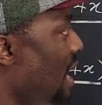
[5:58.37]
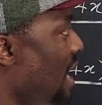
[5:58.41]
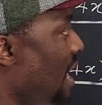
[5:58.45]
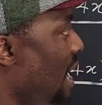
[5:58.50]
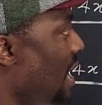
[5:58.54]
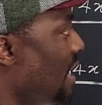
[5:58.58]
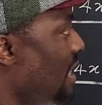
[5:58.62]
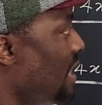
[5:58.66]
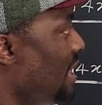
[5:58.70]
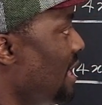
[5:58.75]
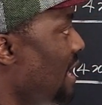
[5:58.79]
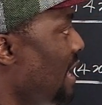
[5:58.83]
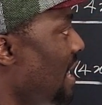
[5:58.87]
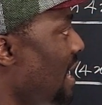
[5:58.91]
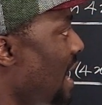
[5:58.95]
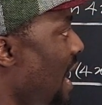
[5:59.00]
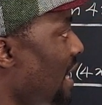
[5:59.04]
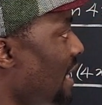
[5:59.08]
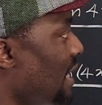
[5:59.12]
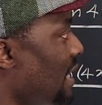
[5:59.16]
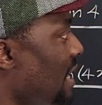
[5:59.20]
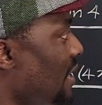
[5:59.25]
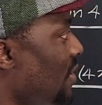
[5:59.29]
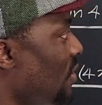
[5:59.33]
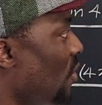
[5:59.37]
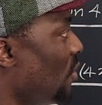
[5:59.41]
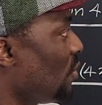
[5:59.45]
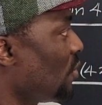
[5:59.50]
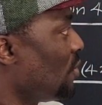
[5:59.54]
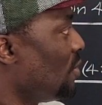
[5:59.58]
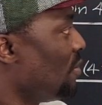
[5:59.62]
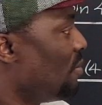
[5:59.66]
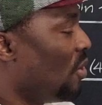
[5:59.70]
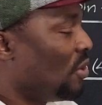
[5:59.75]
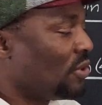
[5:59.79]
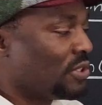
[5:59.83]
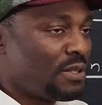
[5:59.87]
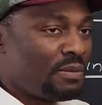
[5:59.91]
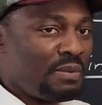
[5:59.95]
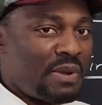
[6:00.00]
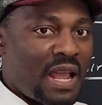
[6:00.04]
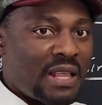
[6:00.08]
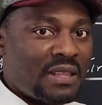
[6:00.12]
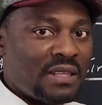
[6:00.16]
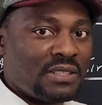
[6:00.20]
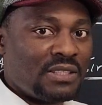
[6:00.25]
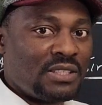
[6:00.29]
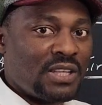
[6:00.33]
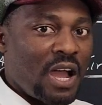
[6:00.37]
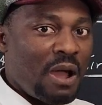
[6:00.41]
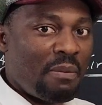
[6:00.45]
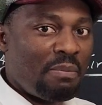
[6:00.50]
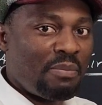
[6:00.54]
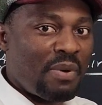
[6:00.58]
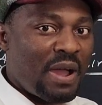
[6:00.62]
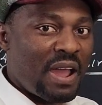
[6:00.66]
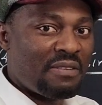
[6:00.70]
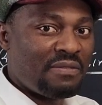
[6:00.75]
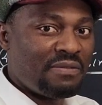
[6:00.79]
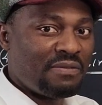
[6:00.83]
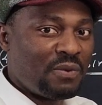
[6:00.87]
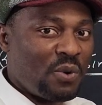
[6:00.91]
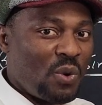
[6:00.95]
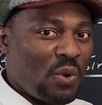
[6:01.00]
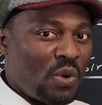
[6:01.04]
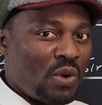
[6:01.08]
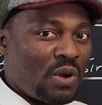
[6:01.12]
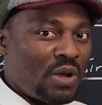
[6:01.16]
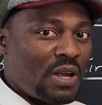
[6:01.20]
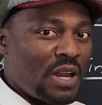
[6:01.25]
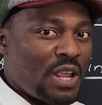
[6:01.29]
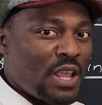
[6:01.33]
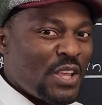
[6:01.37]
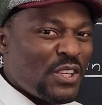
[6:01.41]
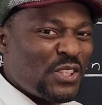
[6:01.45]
And then I can also multiply the top by 4